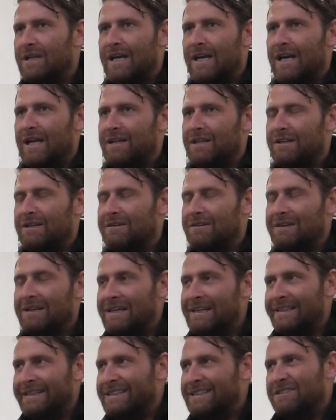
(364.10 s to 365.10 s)
Yeah,
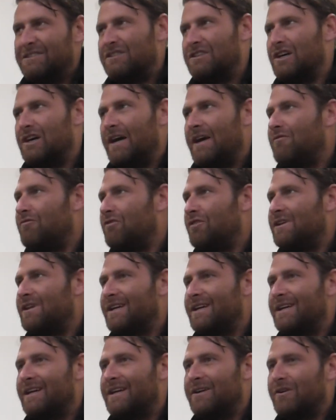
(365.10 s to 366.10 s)
it's not every
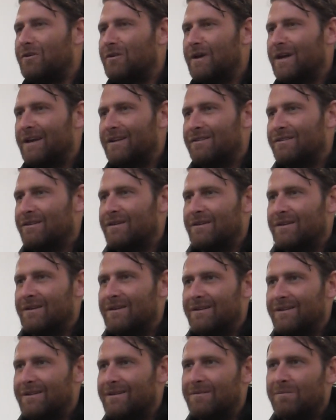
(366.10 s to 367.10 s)
day you go and get to
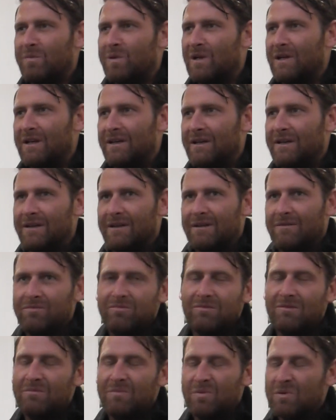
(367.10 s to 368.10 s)
play at
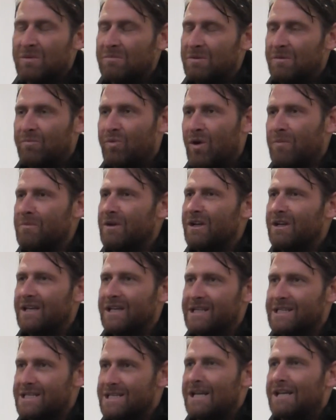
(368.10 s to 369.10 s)
a probably Premier
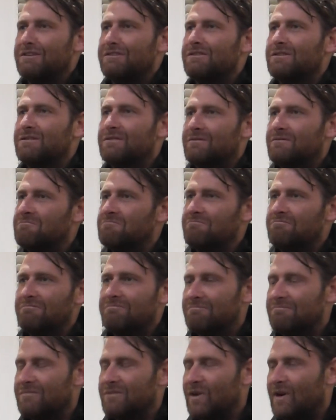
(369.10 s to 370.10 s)
League standard
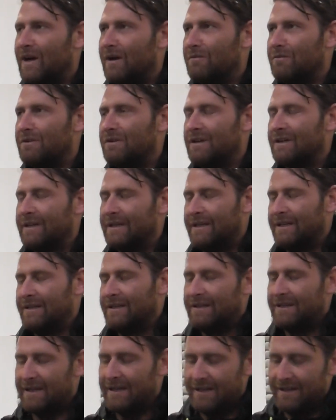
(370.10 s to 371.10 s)
ground.
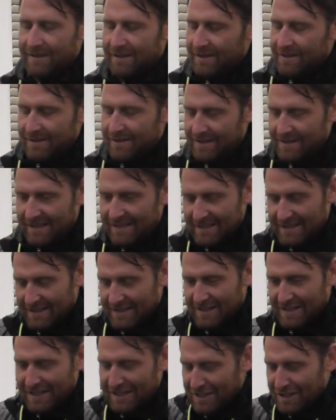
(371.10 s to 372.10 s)
They
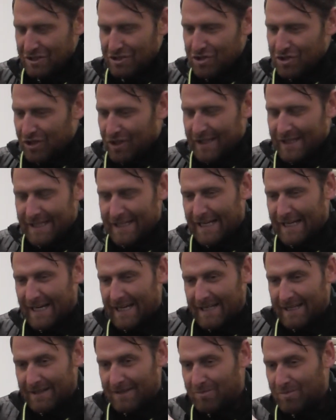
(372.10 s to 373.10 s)
can enjoy the
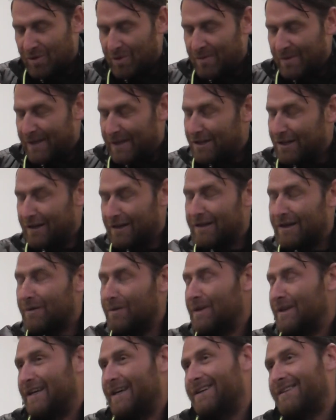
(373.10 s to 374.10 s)
night, but we're not
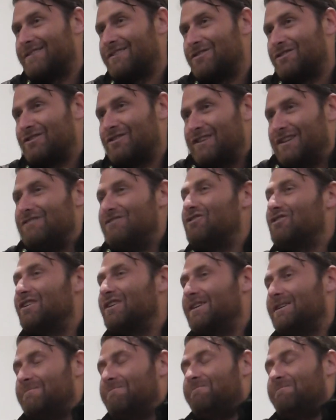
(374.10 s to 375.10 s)
going there to just enjoy
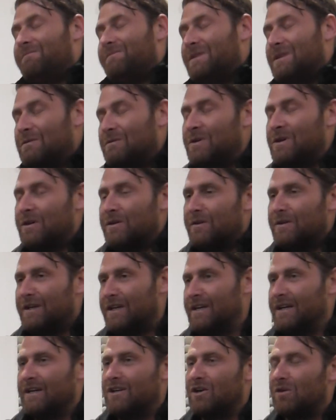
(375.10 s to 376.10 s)
it. We're going
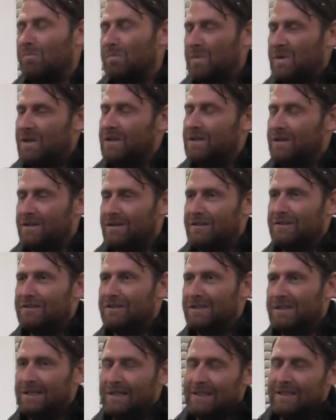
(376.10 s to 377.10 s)
there to compete
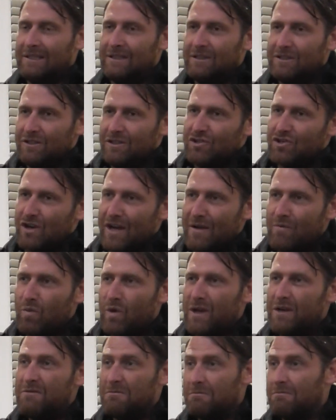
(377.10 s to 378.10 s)
and try and
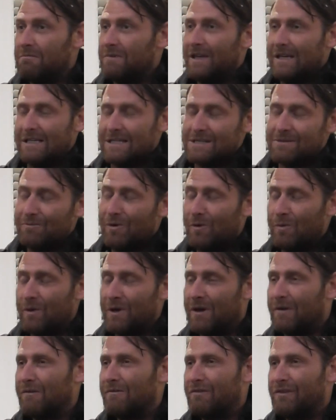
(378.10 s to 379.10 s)
win. That's what we're
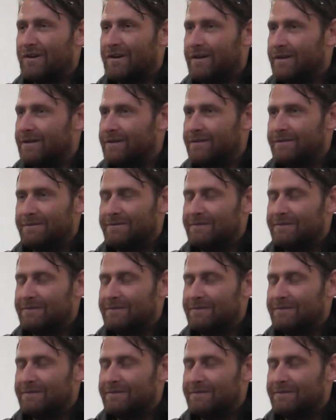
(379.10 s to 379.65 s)
going for.